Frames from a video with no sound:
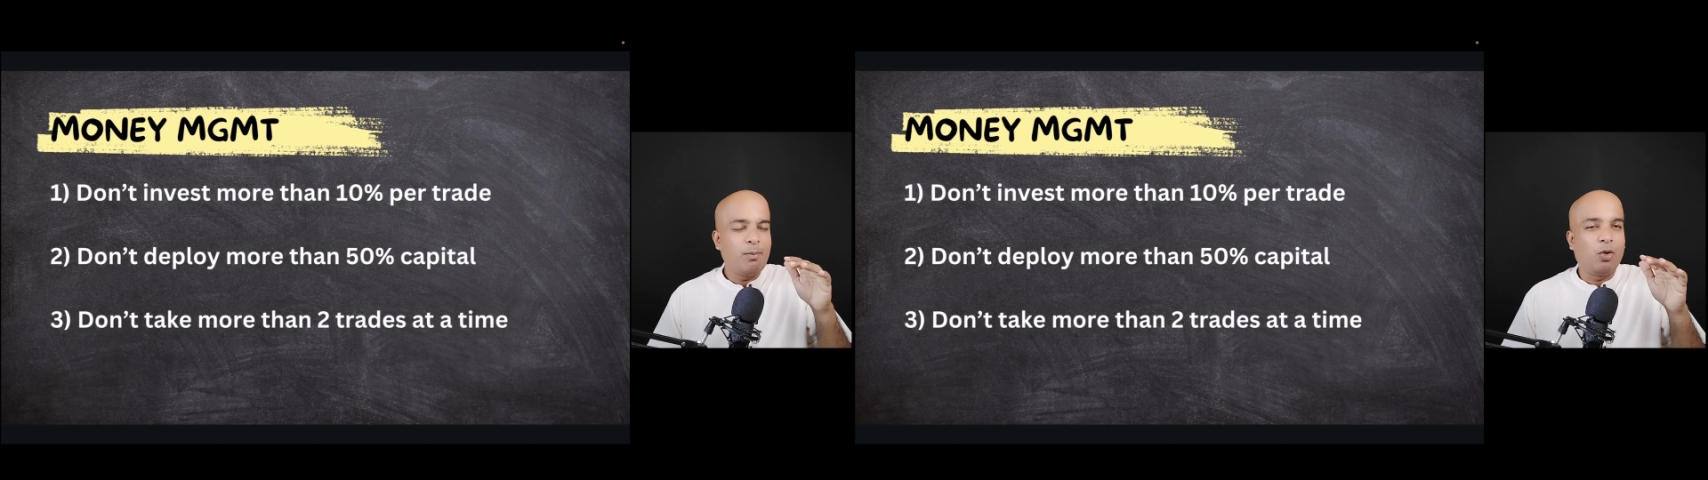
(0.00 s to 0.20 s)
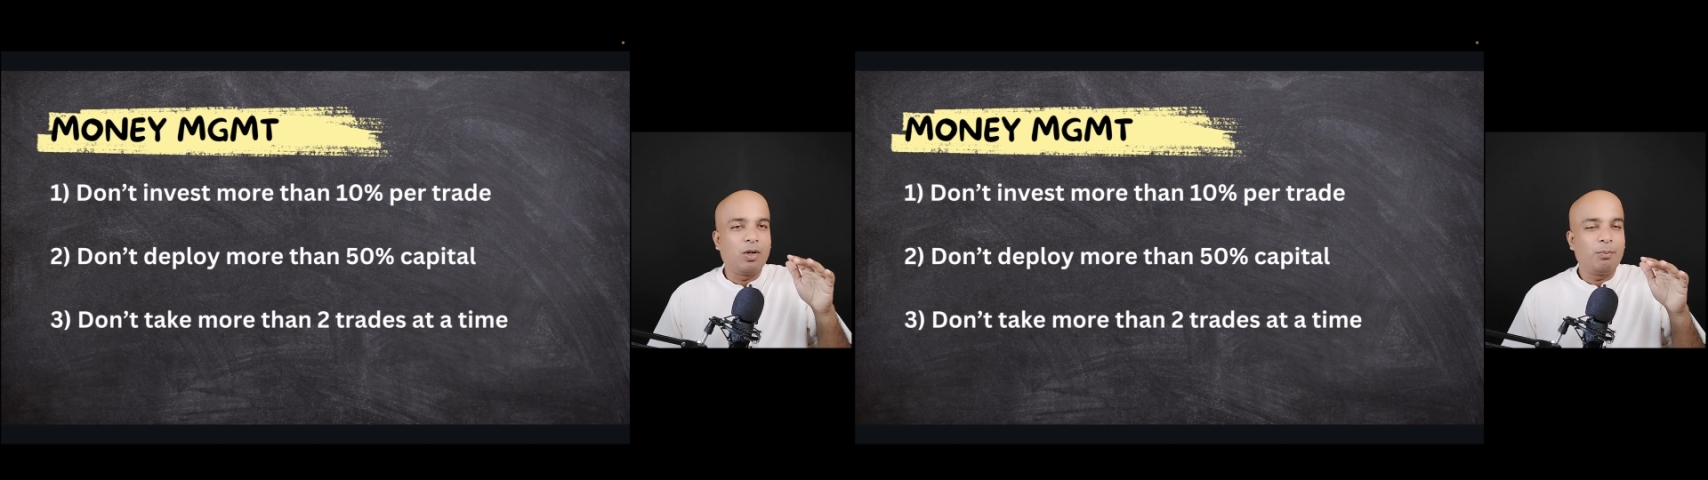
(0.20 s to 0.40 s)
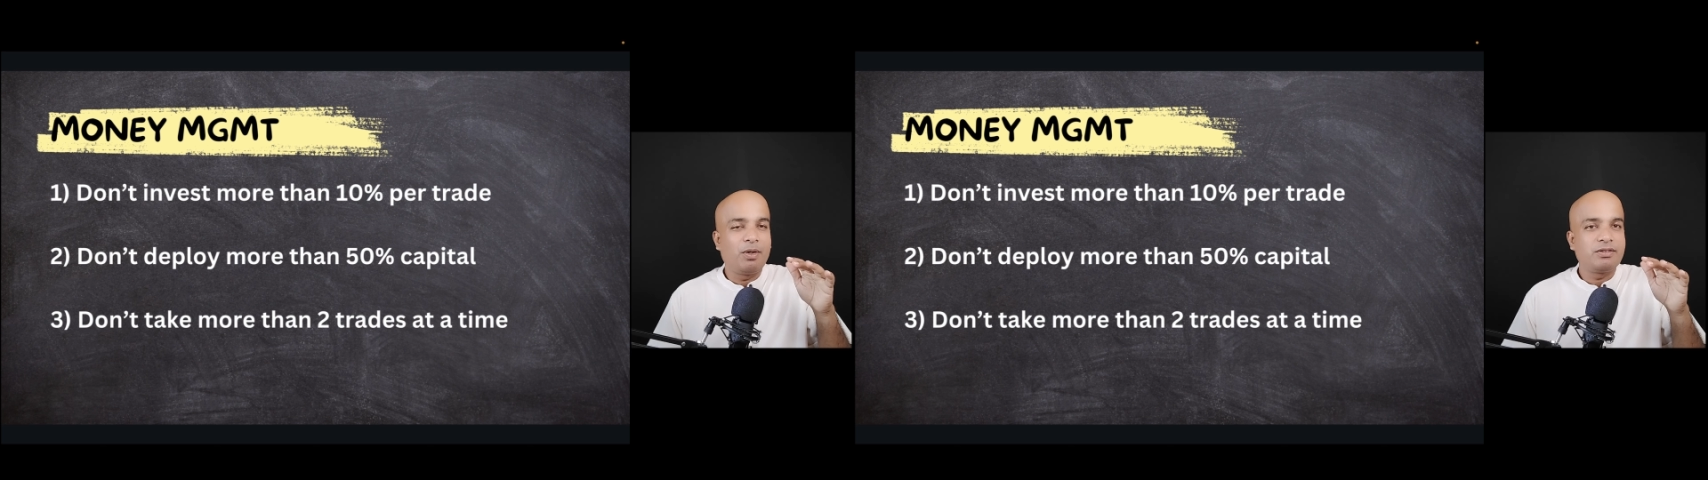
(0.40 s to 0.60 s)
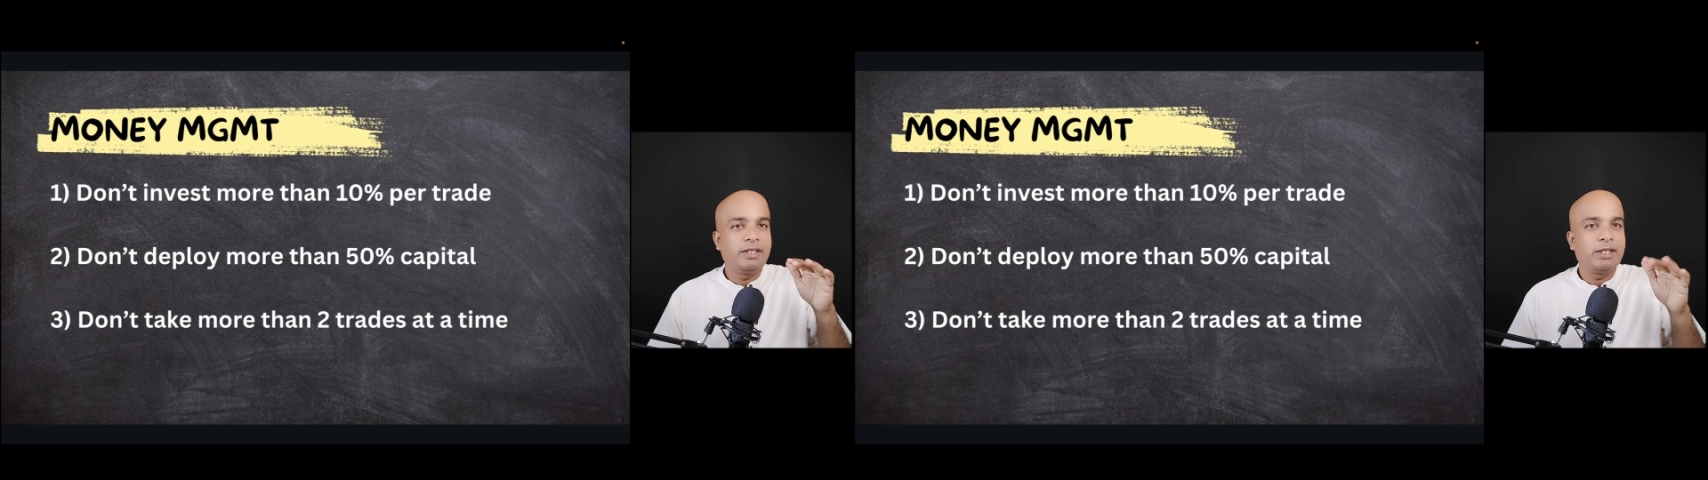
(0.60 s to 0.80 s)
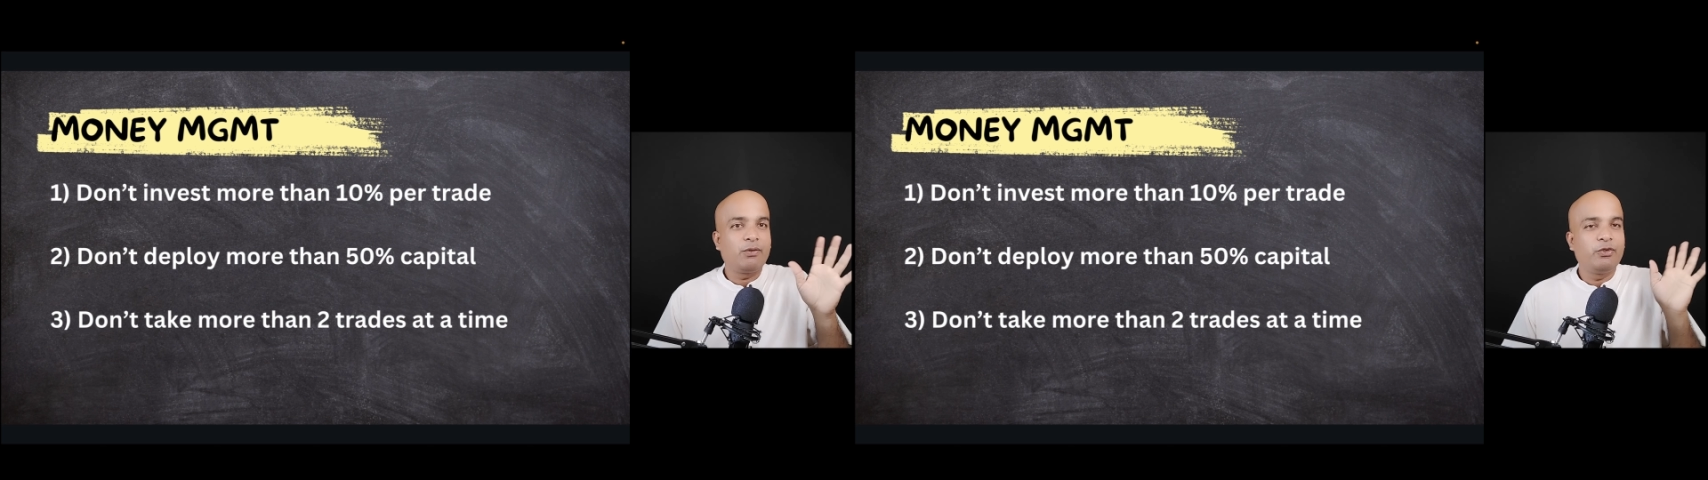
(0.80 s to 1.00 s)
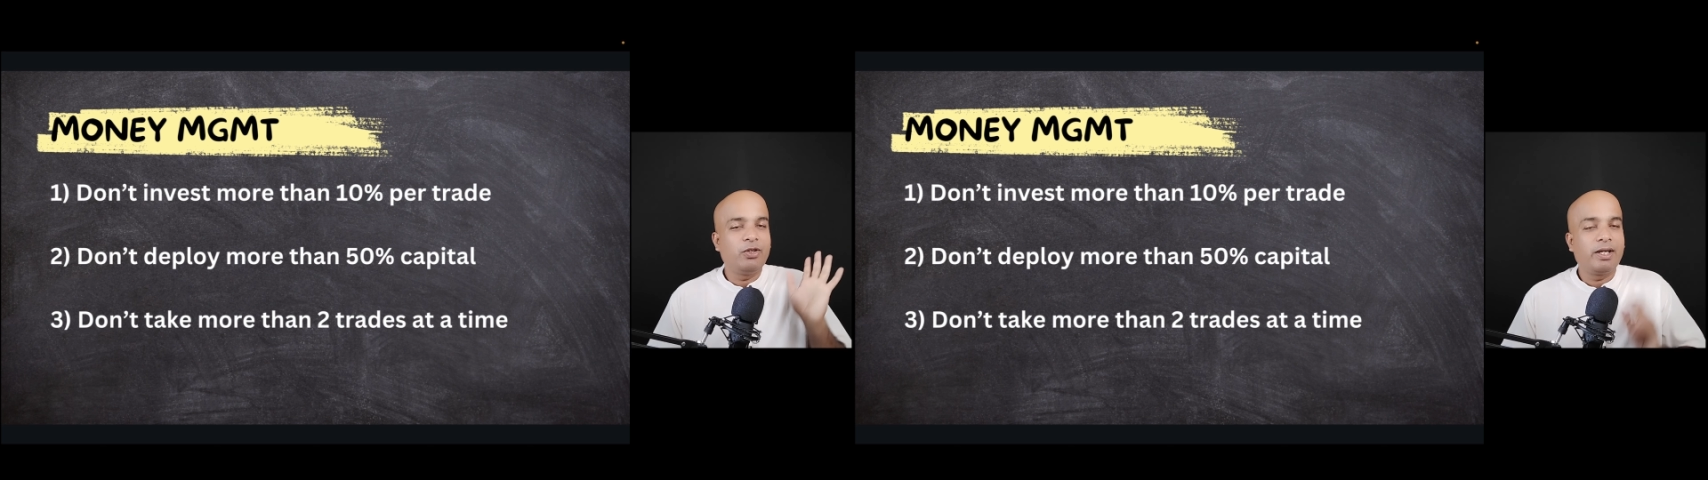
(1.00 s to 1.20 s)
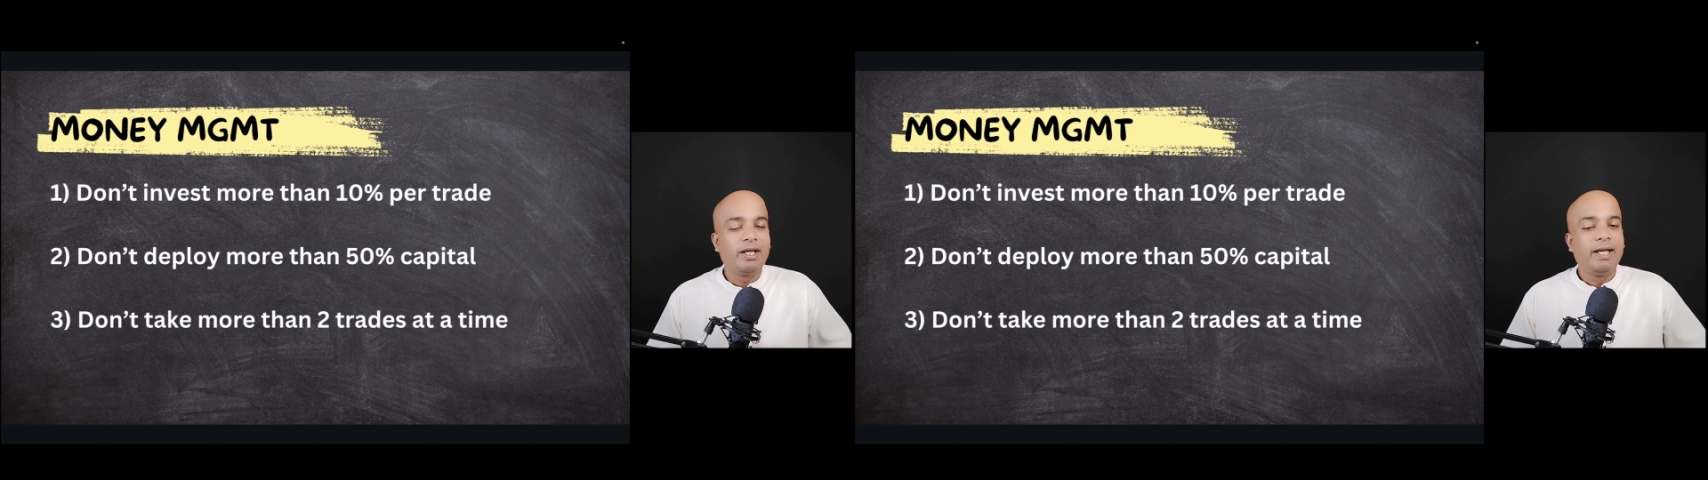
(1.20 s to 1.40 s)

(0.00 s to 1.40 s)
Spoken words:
1% of your